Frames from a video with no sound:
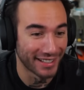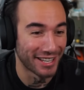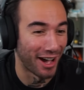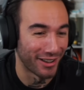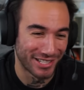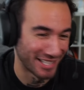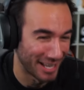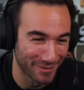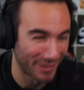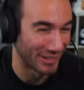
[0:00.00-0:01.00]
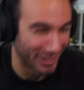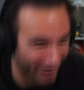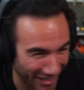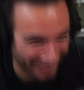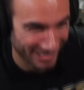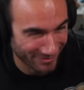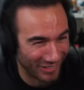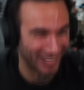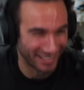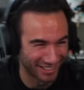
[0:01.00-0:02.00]
Y'all just hit me with the fucking
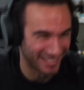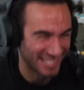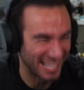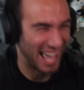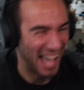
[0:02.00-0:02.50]
spoilers.